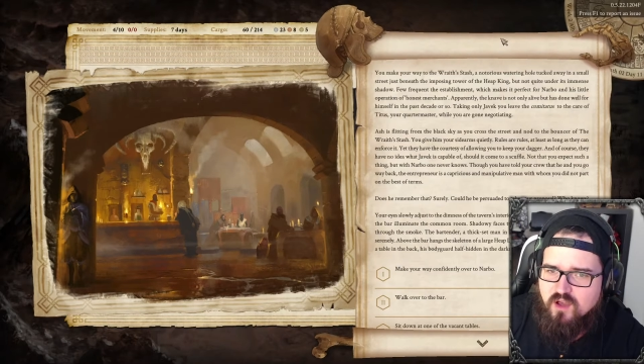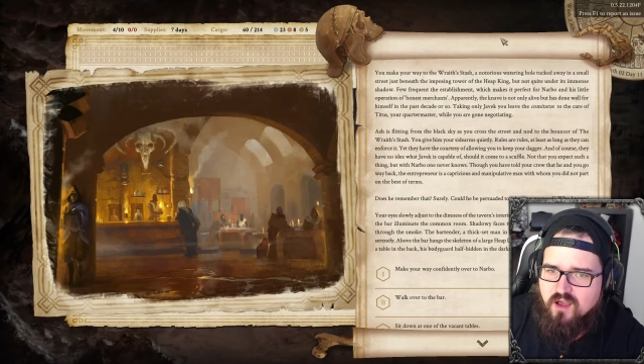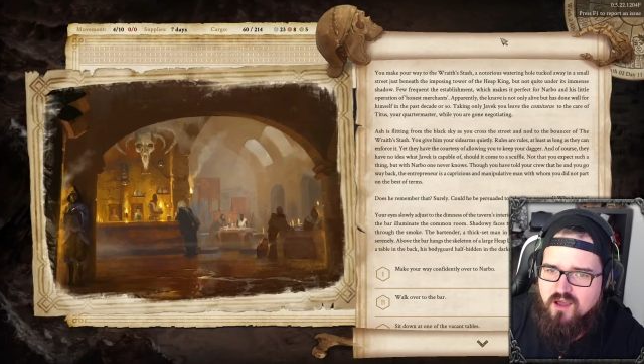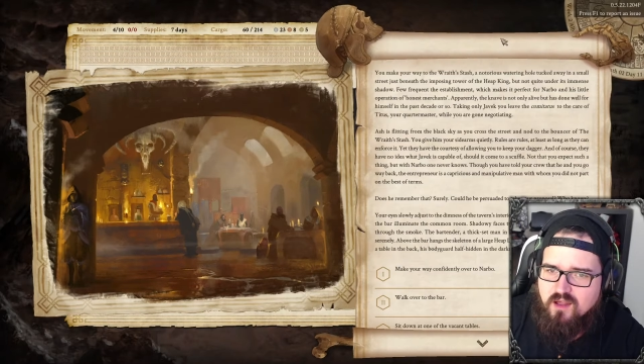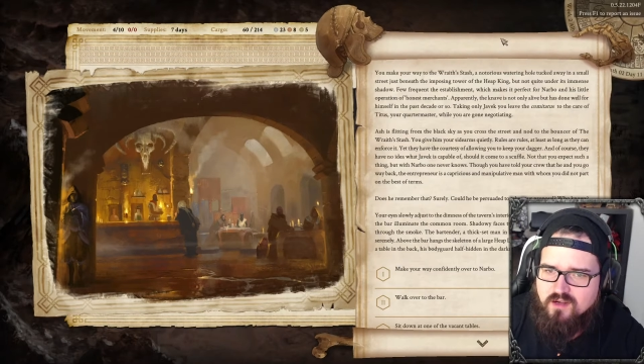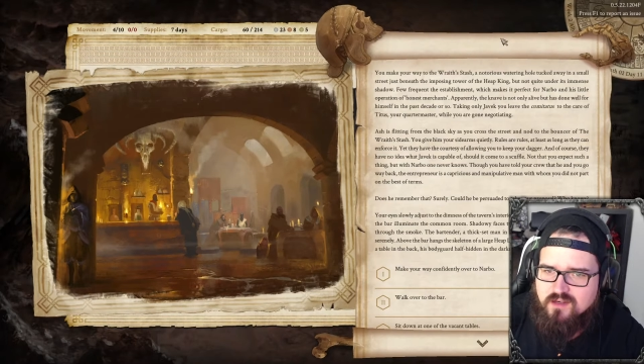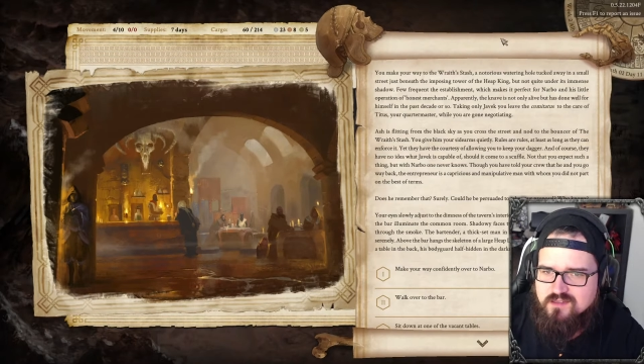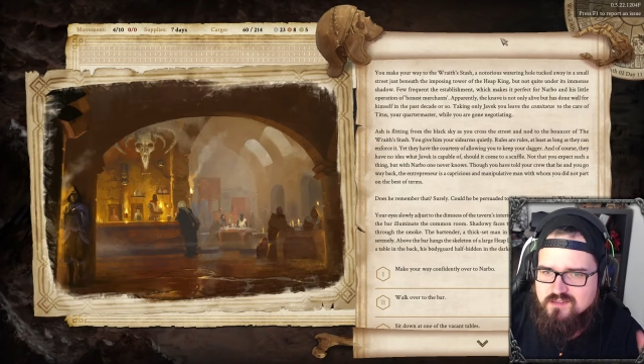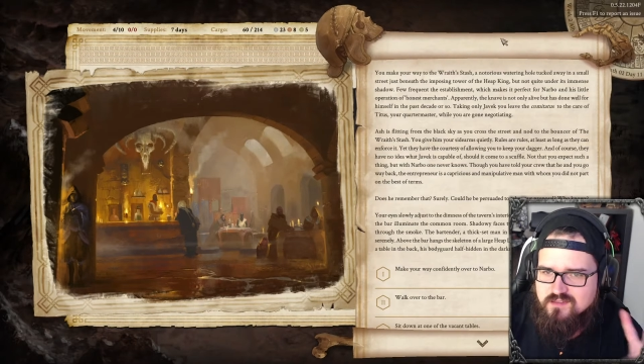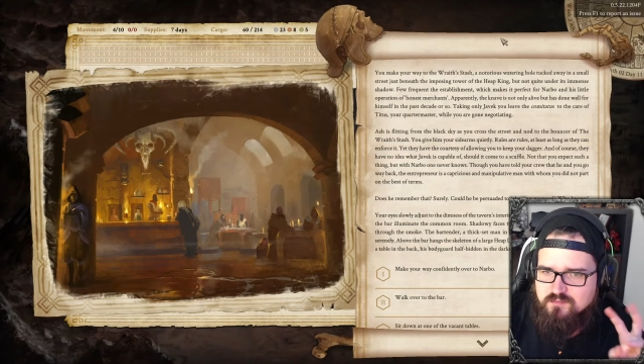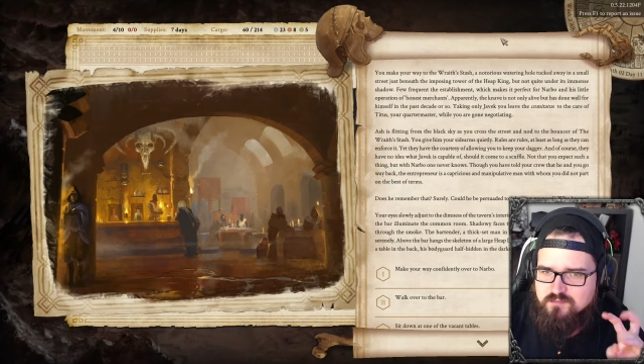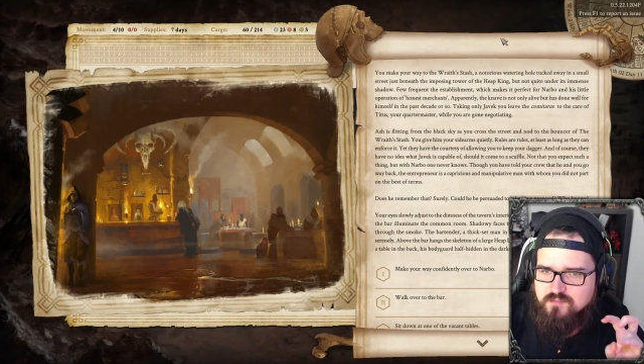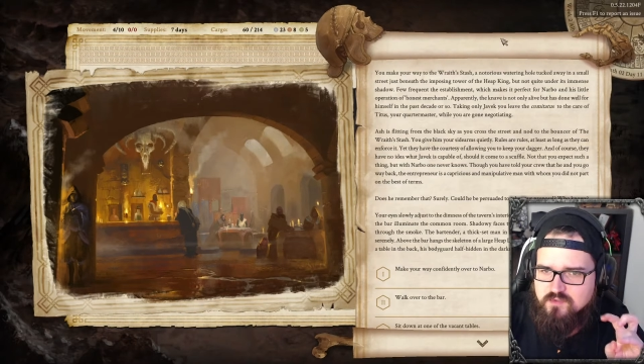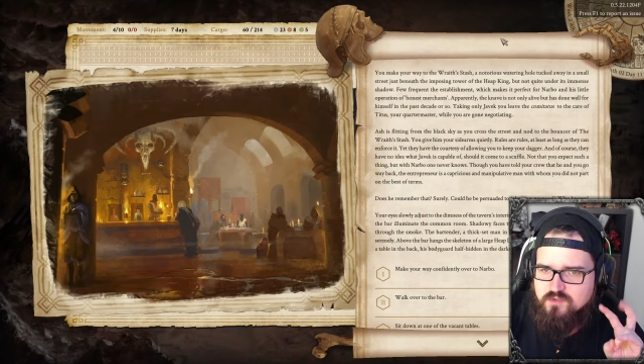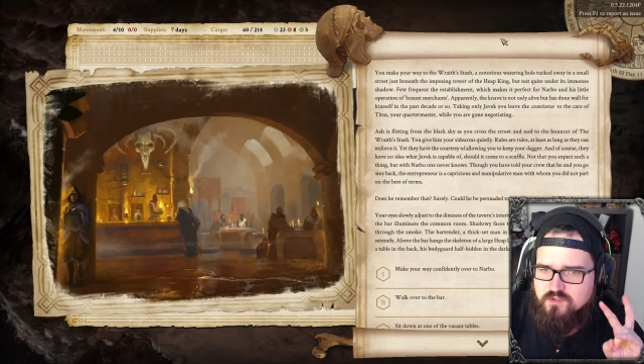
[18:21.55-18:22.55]
honest
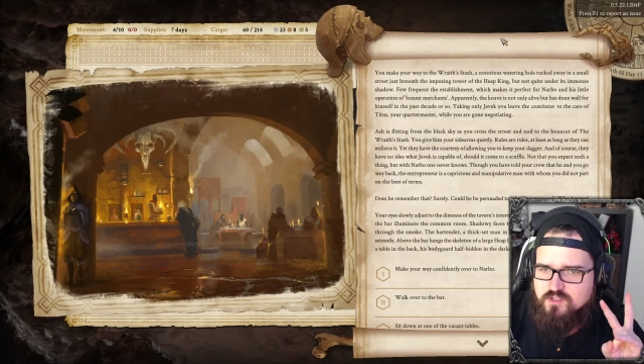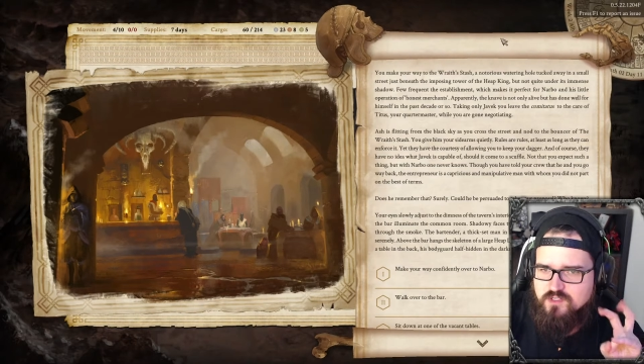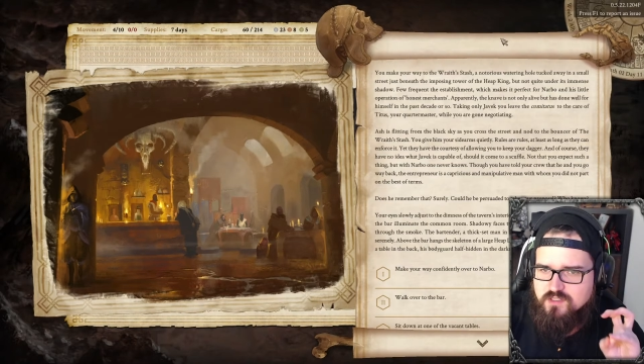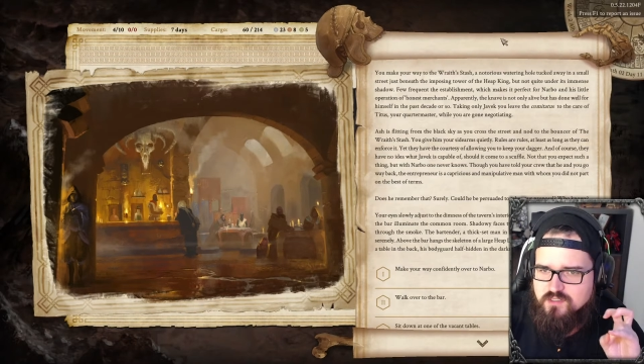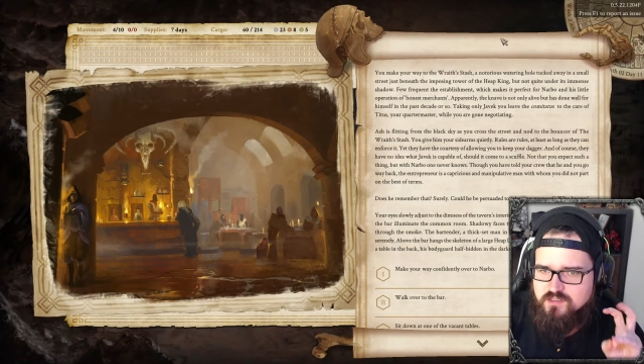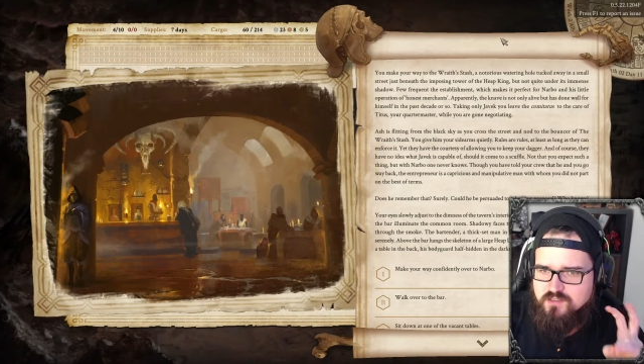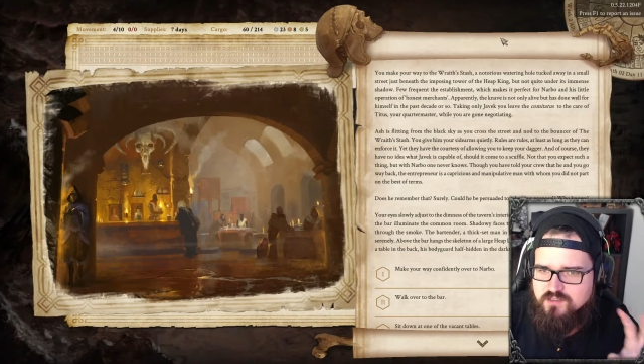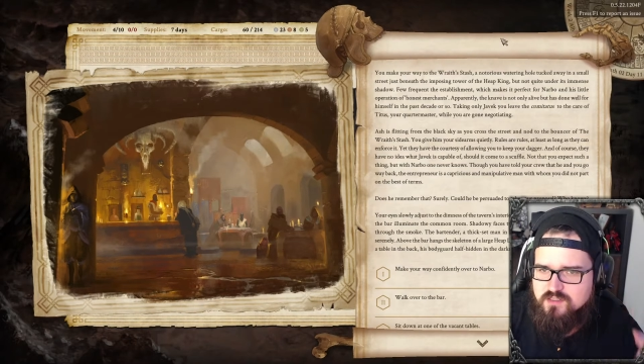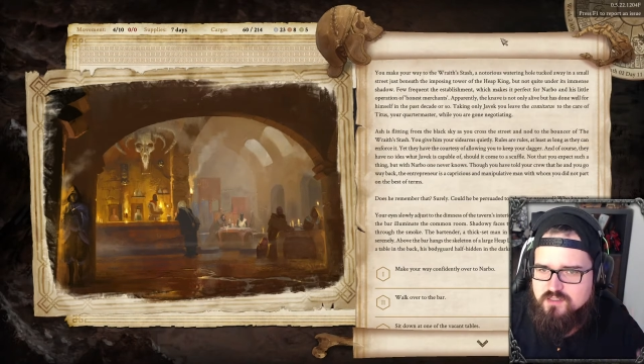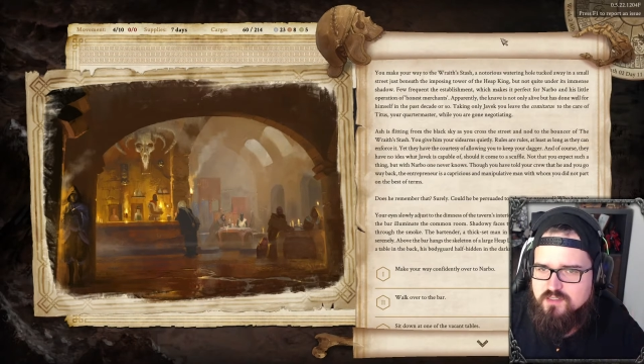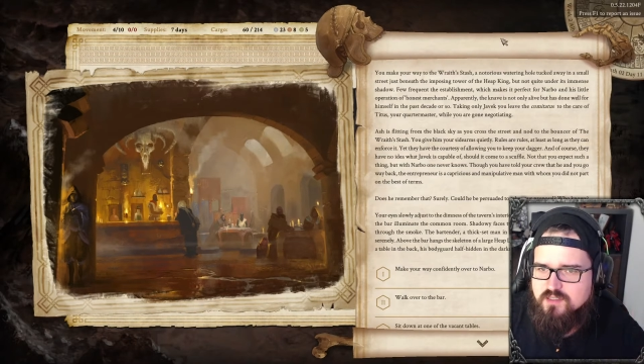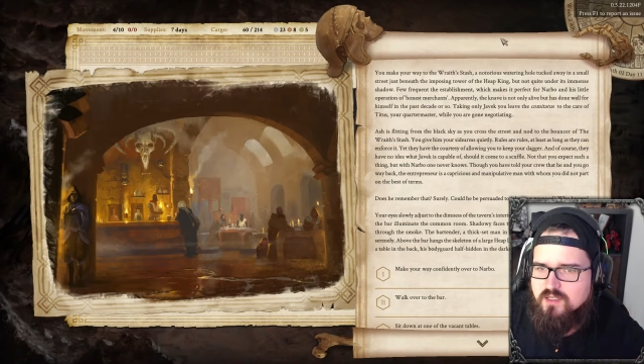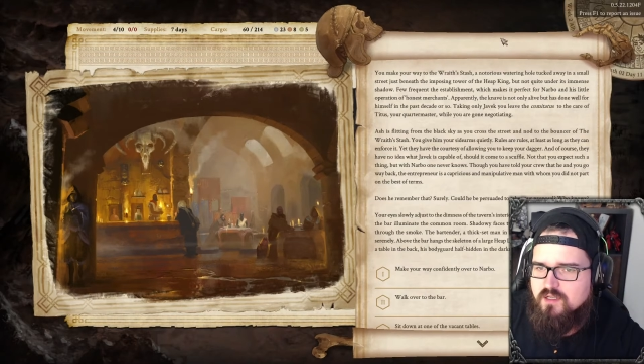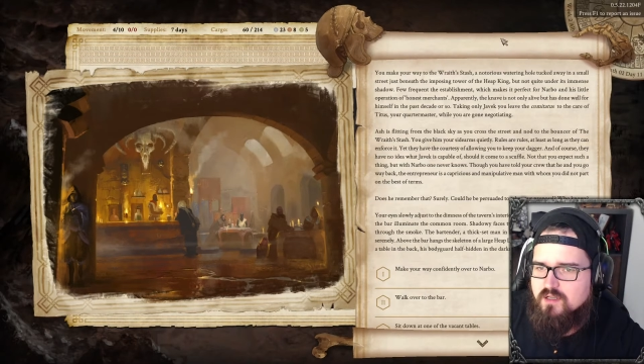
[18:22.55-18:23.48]
merchants.